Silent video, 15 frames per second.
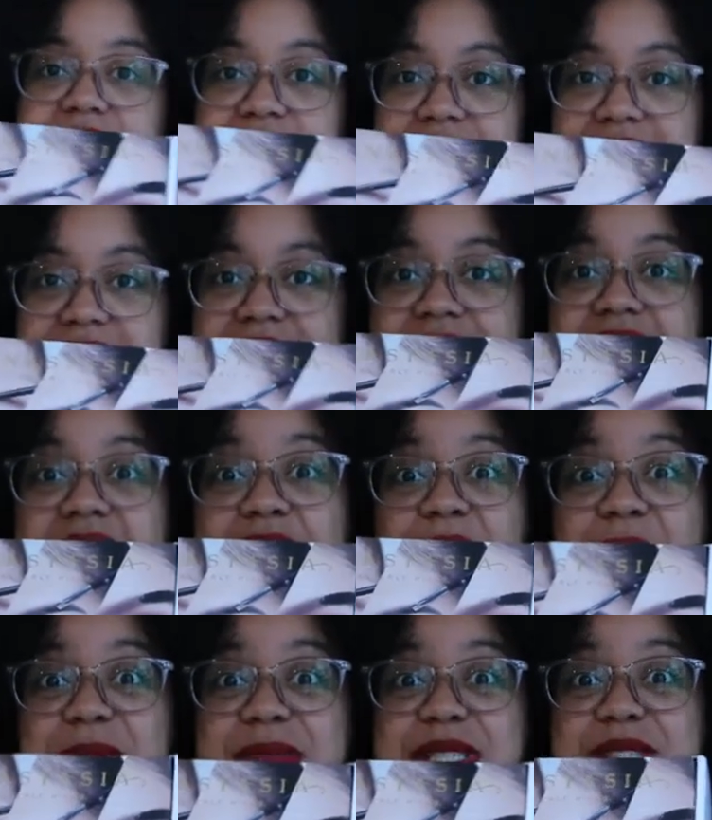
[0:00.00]
kit.
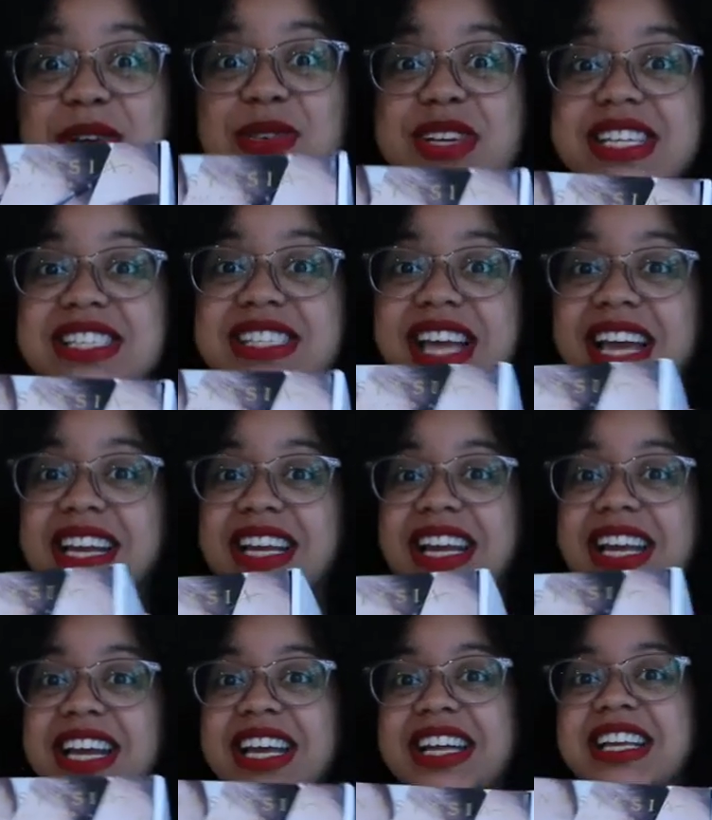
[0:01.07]
I'm so
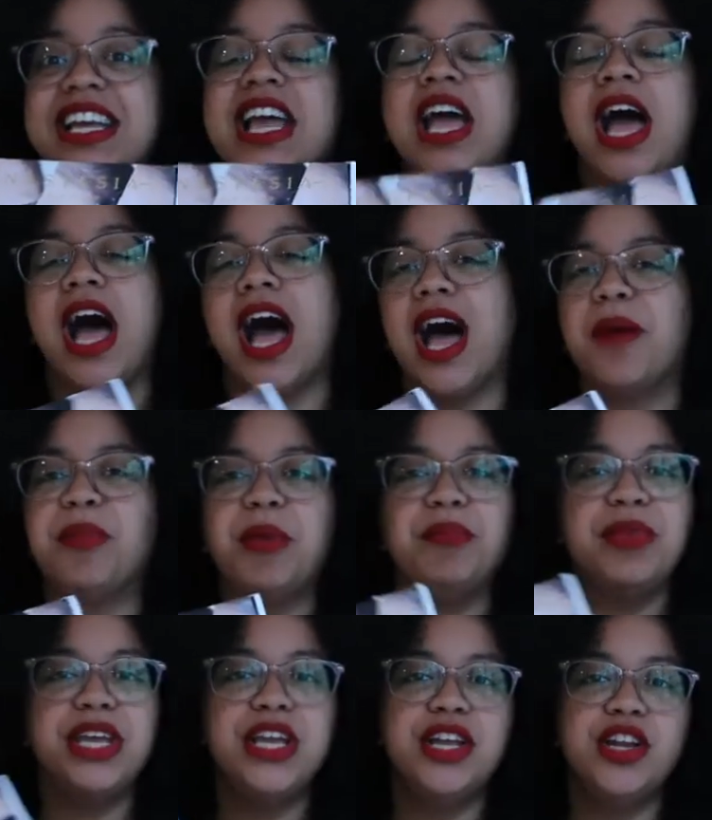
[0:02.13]
excited.
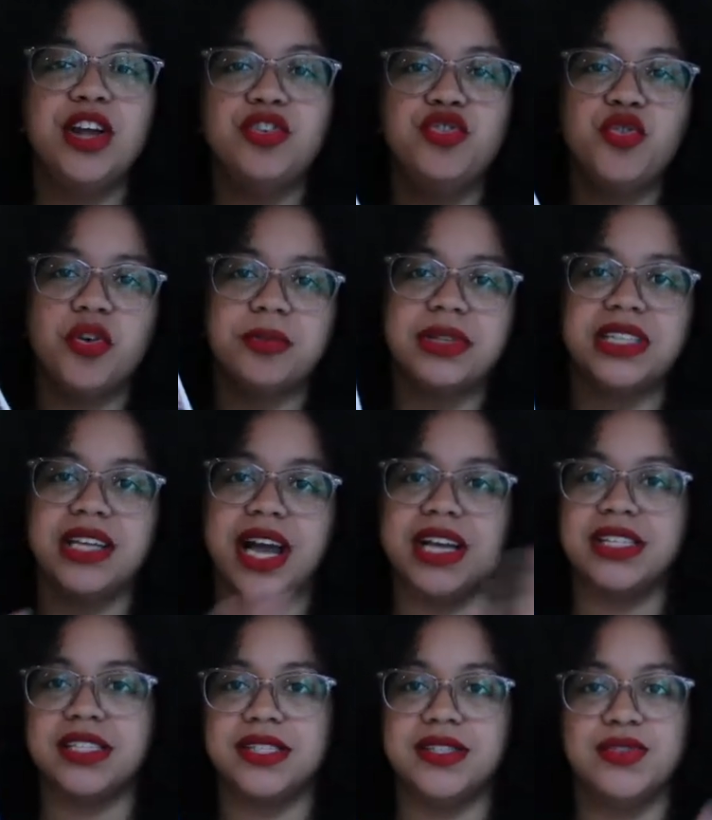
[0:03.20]
Normally I
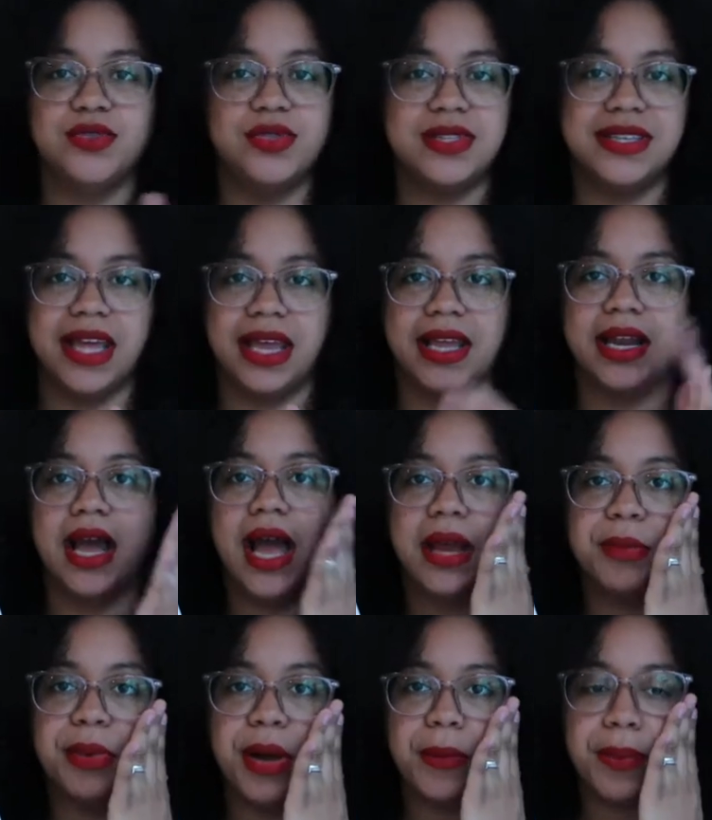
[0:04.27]
just use like an
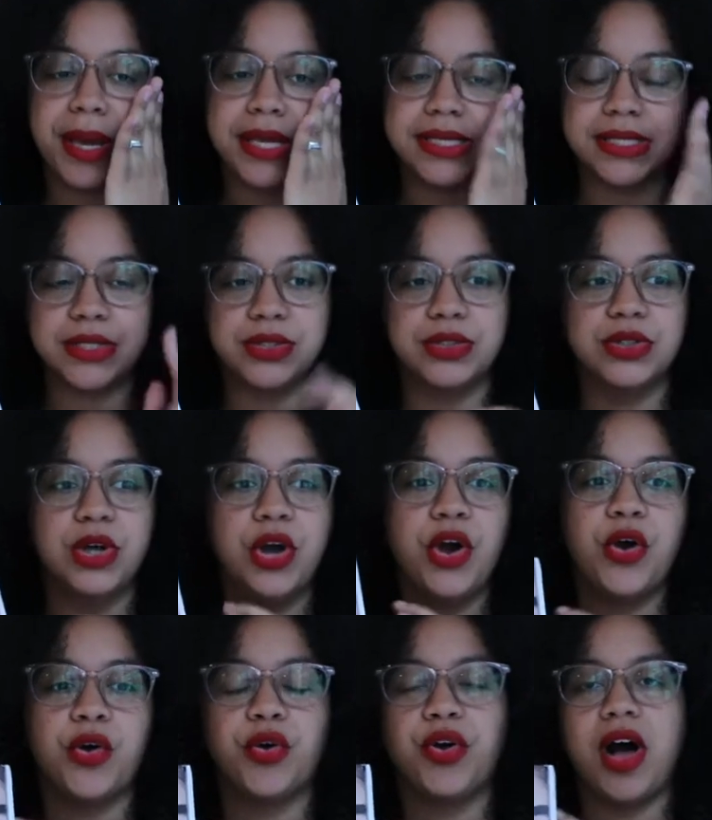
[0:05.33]
eyebrow pencil,
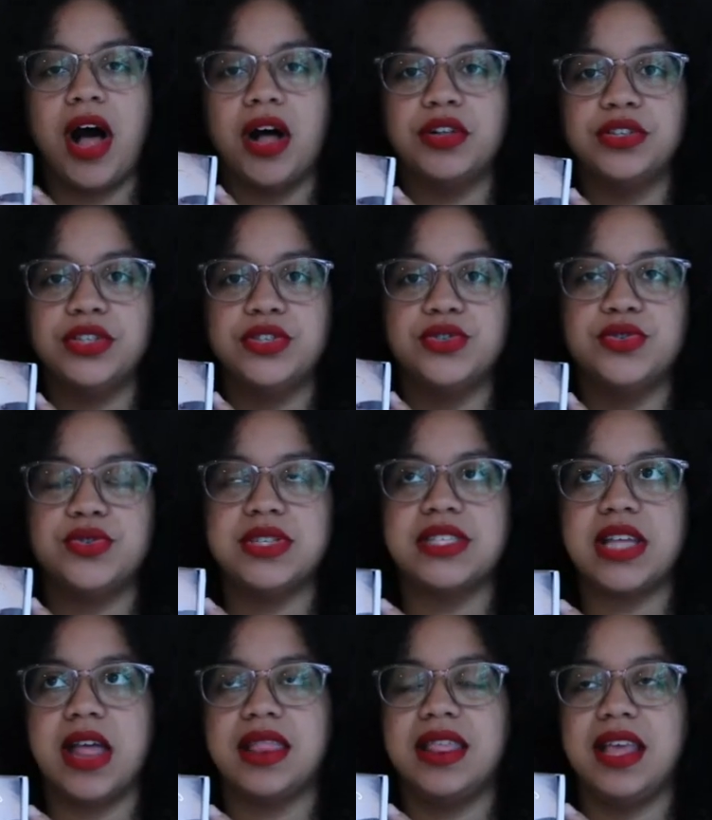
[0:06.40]
or I'll use
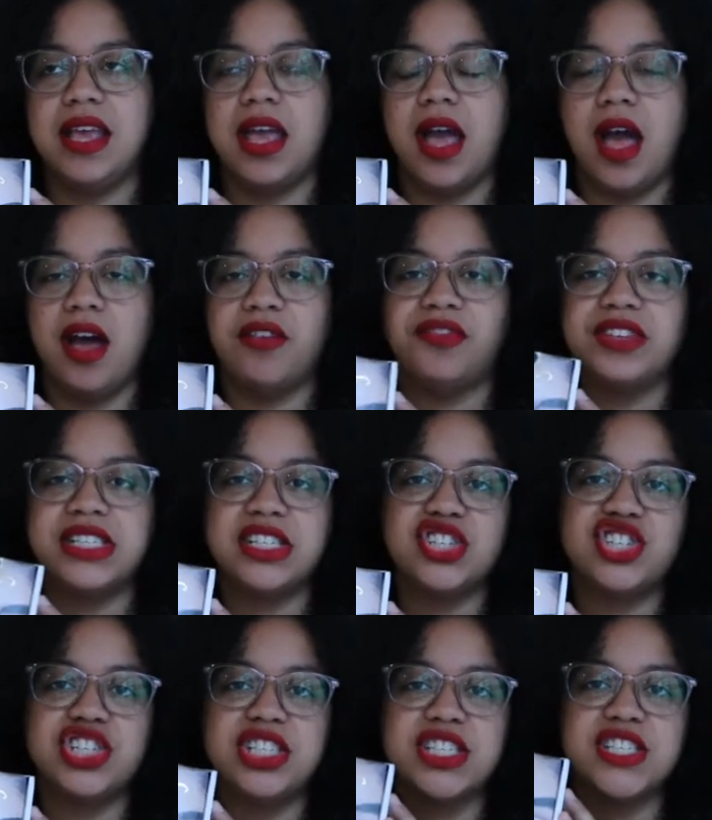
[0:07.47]
the
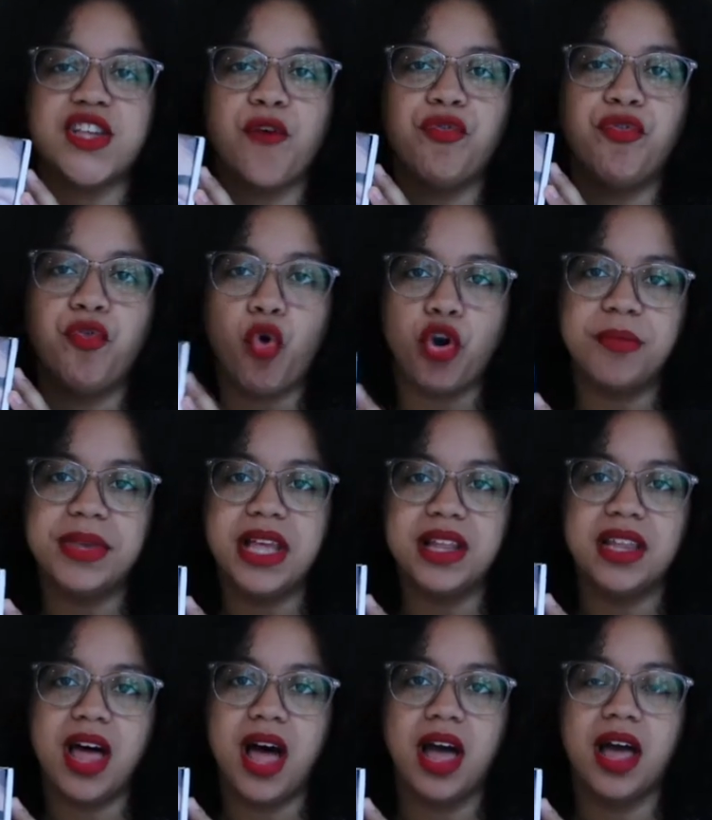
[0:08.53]
Physicians
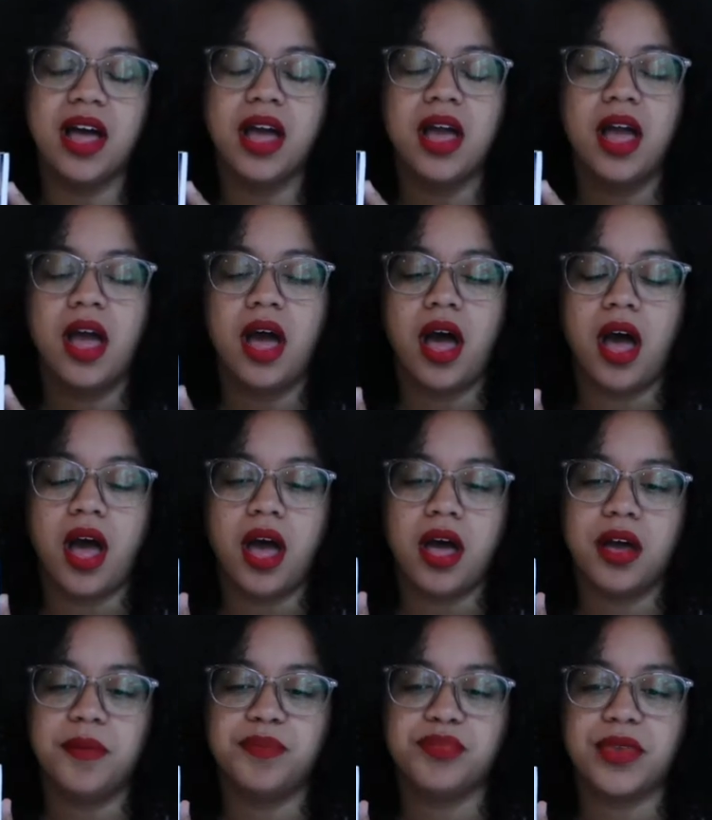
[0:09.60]
Formula
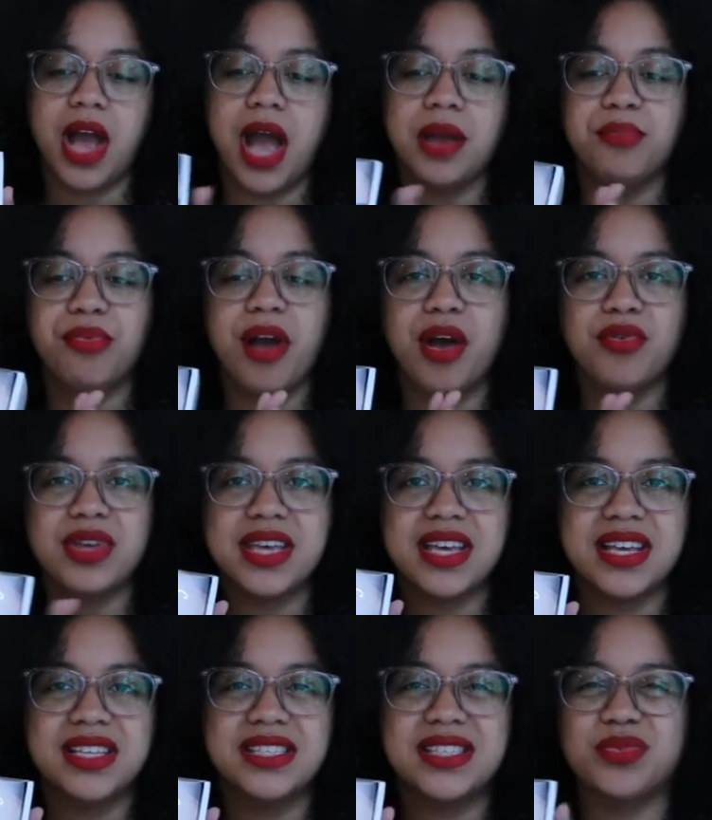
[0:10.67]
eyebrow
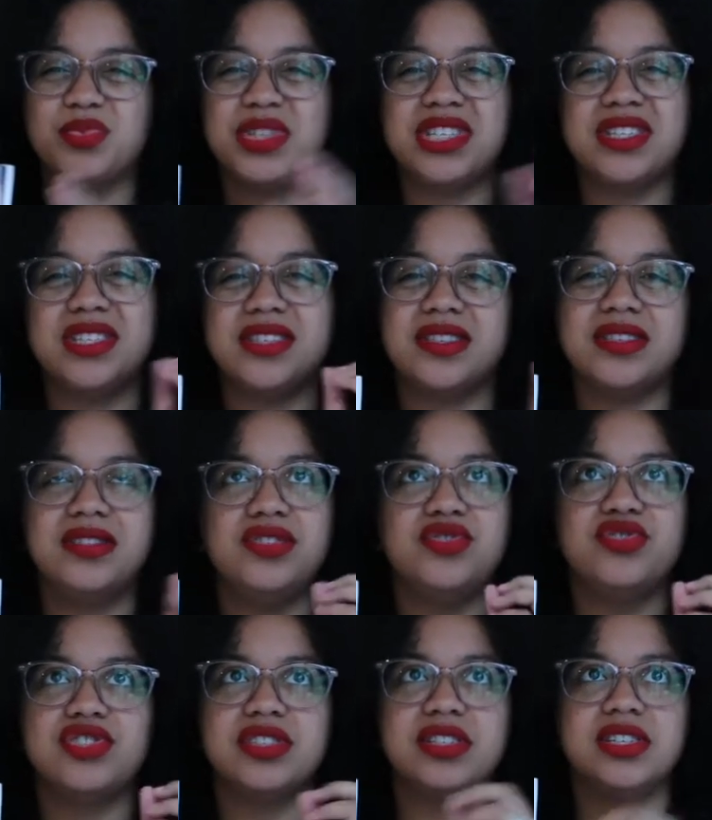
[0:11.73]
kit, which is
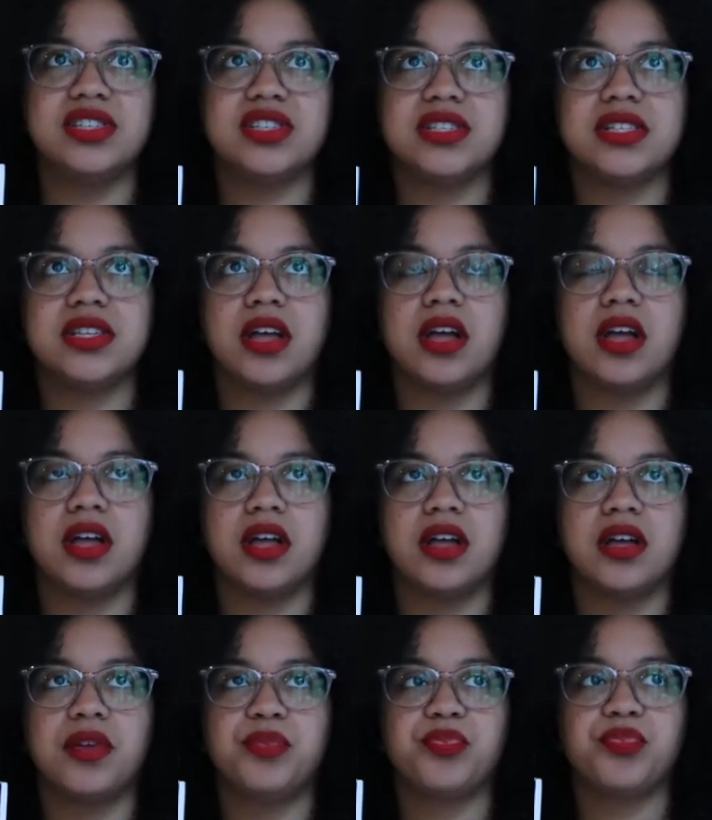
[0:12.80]
usually just
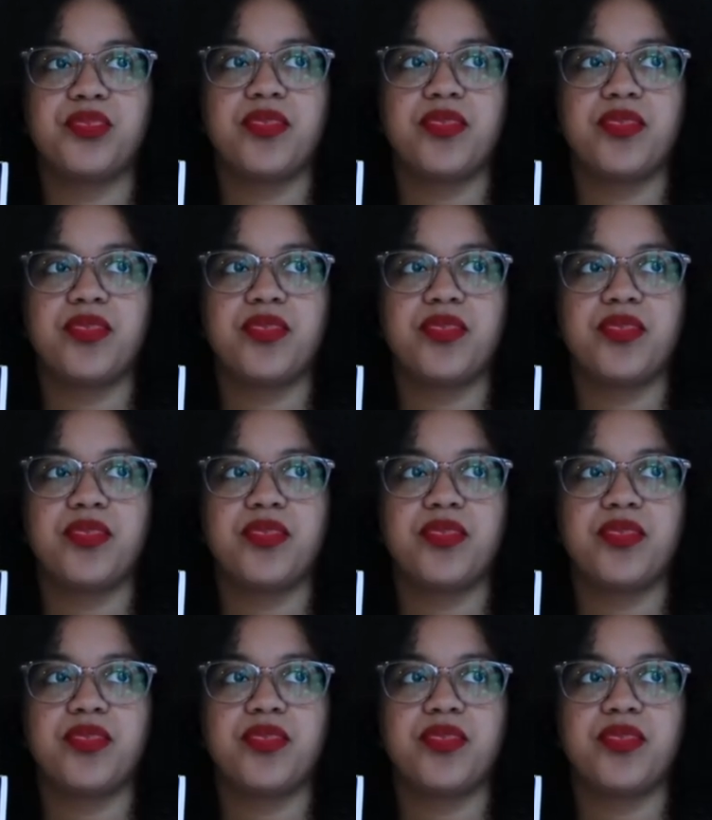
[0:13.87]
the